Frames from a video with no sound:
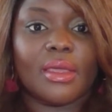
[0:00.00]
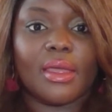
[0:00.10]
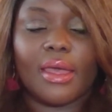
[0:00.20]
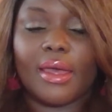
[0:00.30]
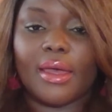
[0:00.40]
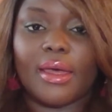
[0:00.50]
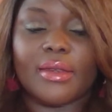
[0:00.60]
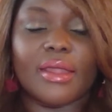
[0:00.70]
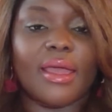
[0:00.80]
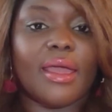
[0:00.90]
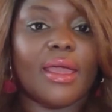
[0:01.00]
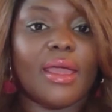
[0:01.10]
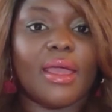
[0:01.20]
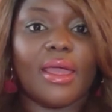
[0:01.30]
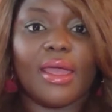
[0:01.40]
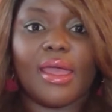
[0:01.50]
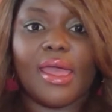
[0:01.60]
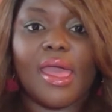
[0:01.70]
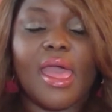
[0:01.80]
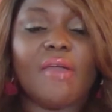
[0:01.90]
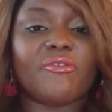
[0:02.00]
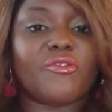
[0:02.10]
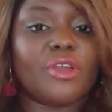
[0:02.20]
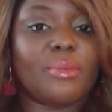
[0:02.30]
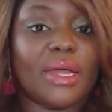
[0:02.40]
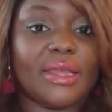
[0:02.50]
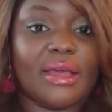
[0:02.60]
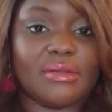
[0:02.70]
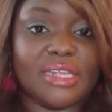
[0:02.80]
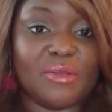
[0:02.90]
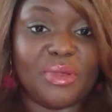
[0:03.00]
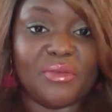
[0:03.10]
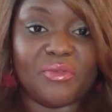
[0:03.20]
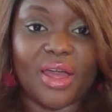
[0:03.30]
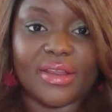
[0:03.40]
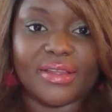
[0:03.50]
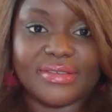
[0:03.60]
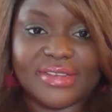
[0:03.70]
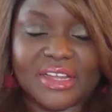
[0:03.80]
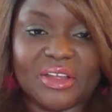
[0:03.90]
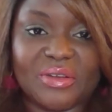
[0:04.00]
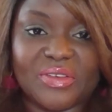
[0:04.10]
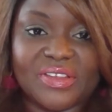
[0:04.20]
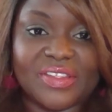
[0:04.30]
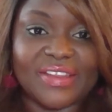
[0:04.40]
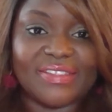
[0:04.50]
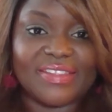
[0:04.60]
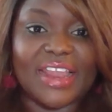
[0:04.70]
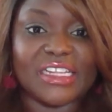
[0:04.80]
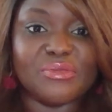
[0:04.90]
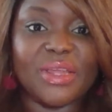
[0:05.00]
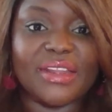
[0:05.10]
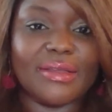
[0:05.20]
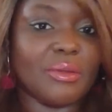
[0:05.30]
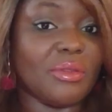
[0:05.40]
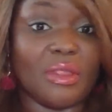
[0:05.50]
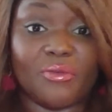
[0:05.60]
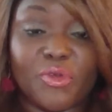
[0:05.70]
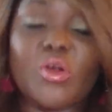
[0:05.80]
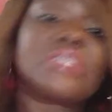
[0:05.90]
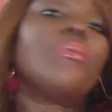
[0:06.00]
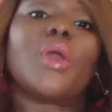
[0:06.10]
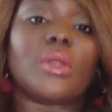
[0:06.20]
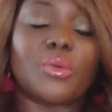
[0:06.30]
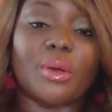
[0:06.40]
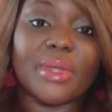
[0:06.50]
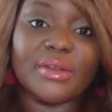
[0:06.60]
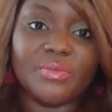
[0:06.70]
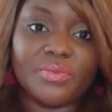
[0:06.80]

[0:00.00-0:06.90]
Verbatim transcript: and everybody else had been invited to go to the next meeting and of course i'm the only woman